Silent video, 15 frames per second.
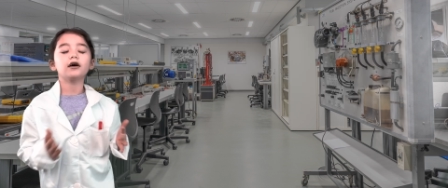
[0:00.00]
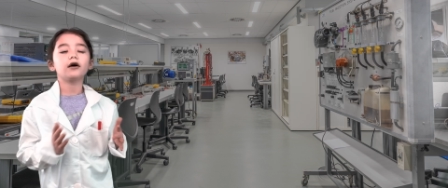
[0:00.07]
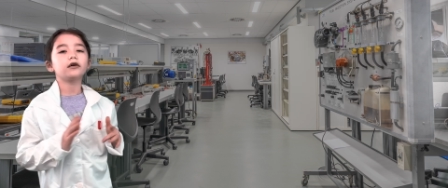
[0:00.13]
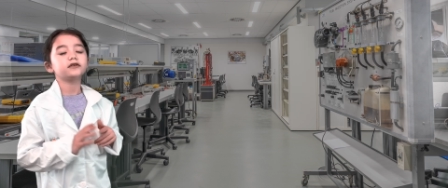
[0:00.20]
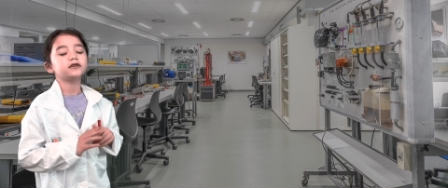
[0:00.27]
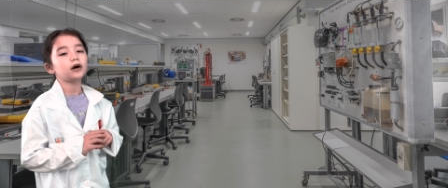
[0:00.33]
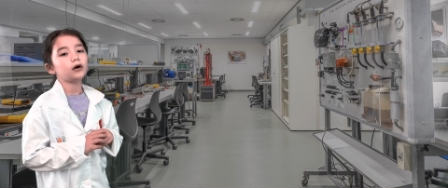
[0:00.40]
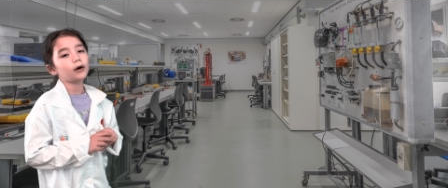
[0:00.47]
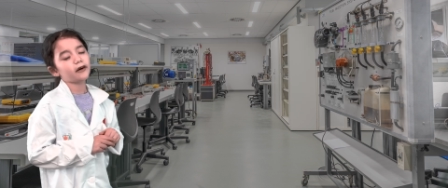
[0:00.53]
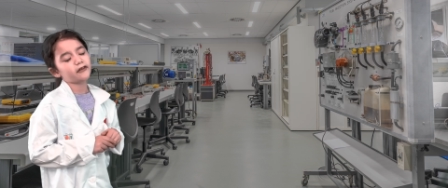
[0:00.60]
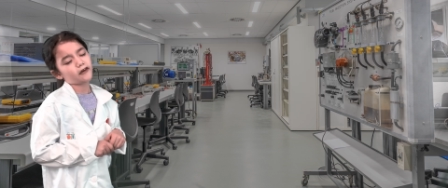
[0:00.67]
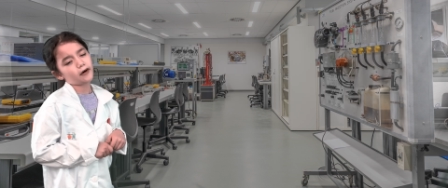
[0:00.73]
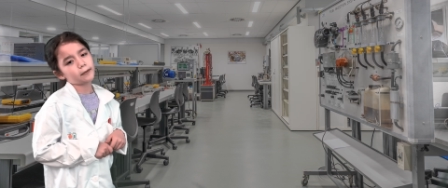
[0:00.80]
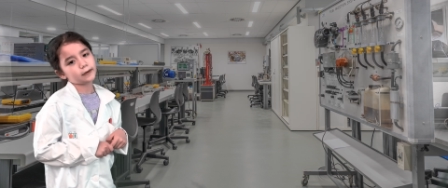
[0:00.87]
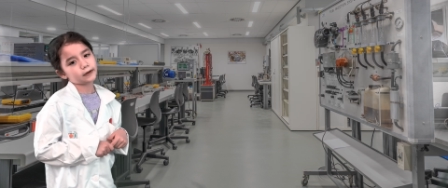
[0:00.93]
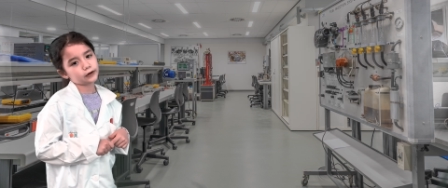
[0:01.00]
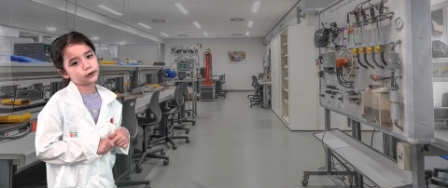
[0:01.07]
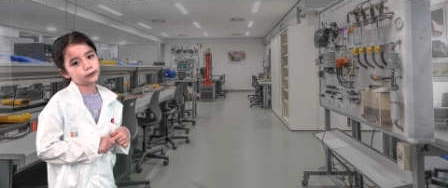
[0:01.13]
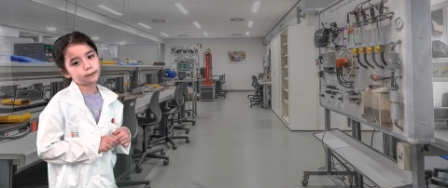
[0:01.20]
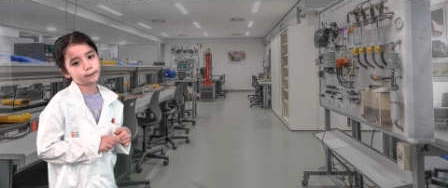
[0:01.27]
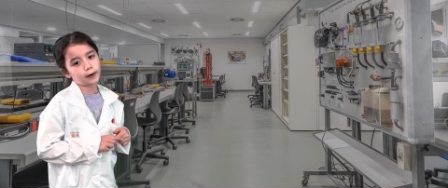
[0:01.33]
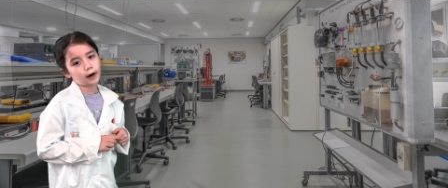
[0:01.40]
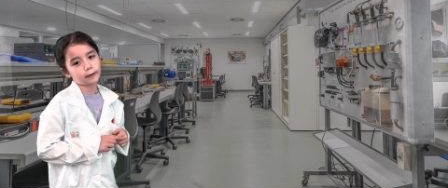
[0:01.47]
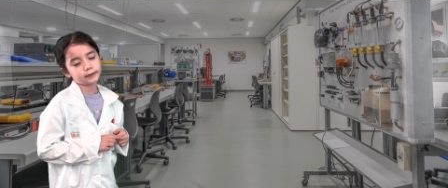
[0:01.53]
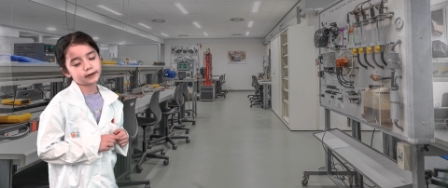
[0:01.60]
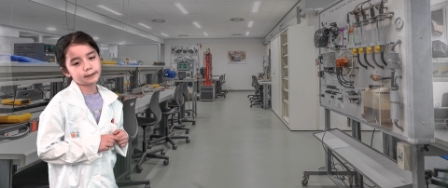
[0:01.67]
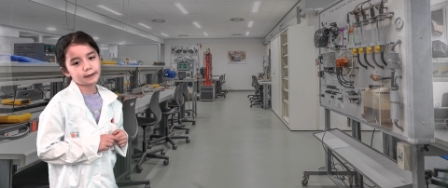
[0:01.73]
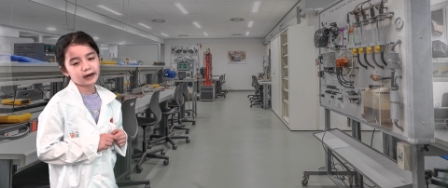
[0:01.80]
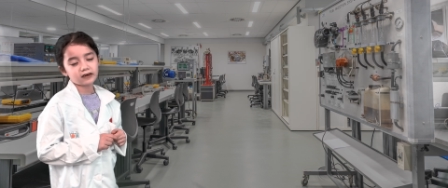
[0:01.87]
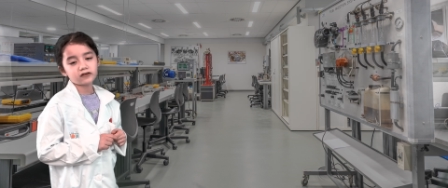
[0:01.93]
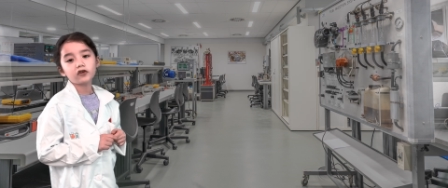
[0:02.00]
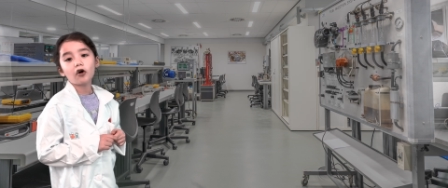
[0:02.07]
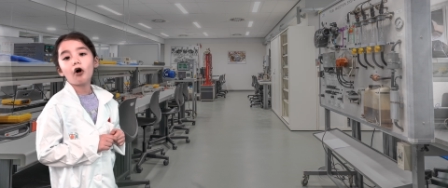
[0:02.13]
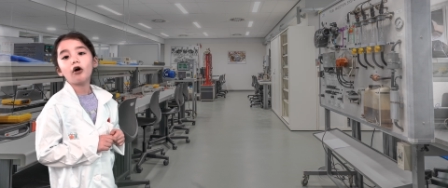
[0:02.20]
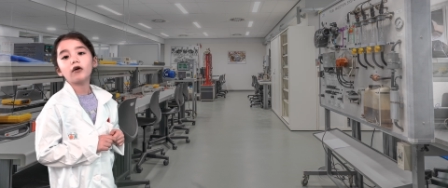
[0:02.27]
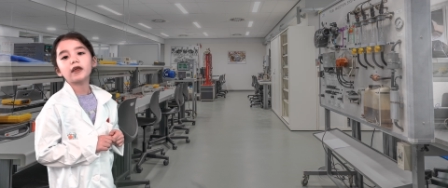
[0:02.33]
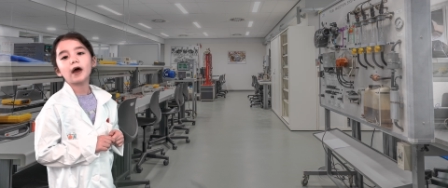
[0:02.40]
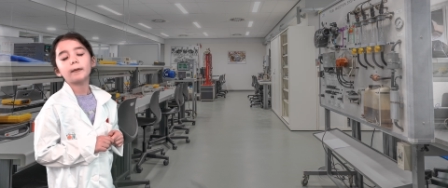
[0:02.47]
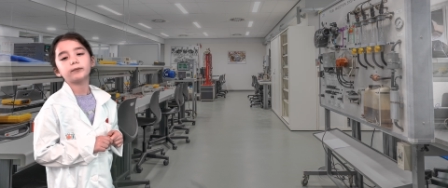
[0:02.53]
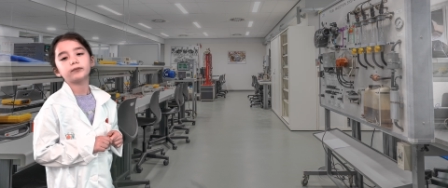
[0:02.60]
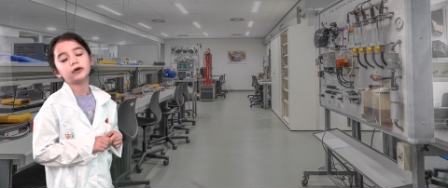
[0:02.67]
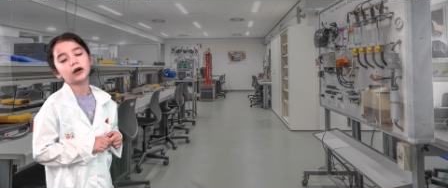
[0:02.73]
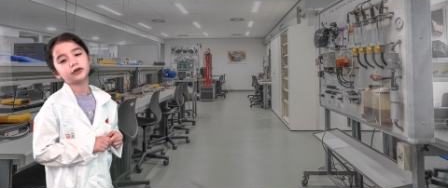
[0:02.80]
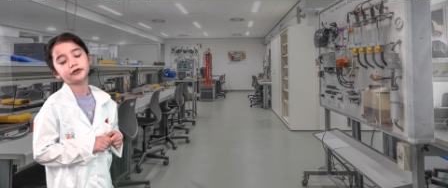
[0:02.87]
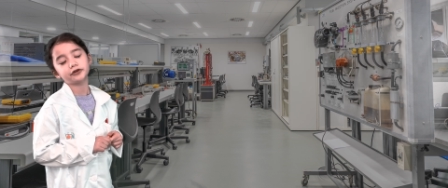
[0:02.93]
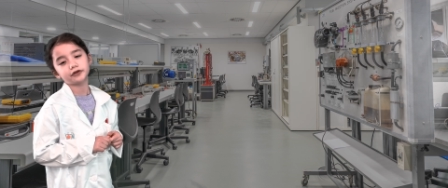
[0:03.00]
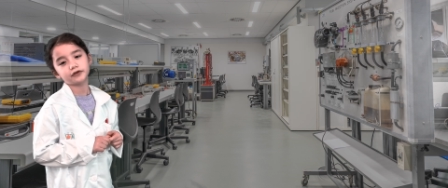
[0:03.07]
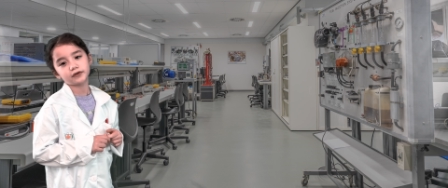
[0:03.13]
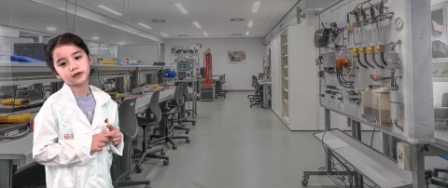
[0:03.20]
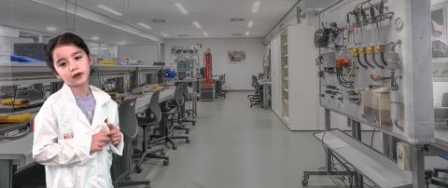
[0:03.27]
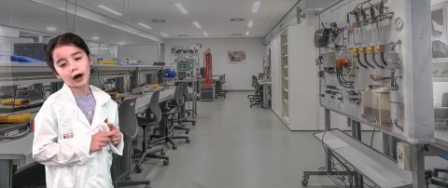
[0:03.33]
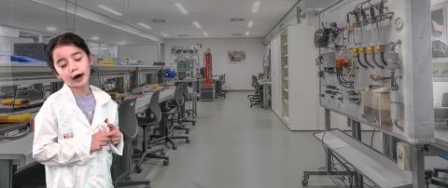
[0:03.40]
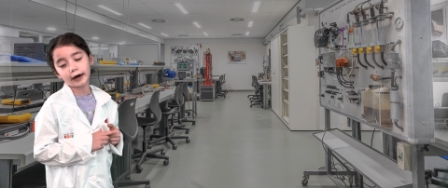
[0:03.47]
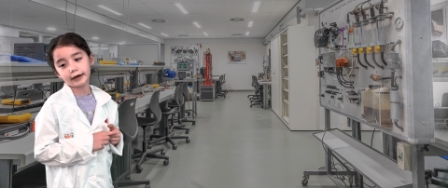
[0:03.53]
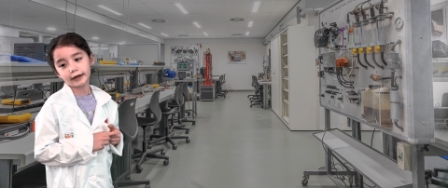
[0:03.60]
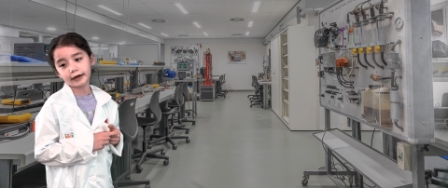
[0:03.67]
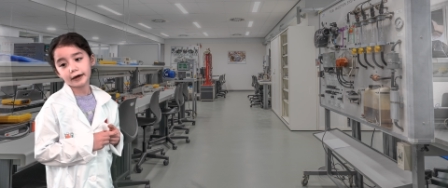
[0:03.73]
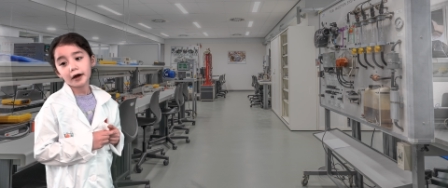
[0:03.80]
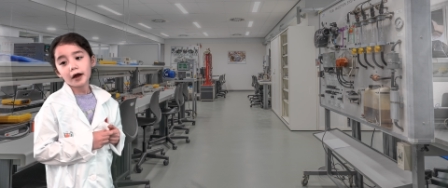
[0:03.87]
So if a balloon pops because all that pressure inside it,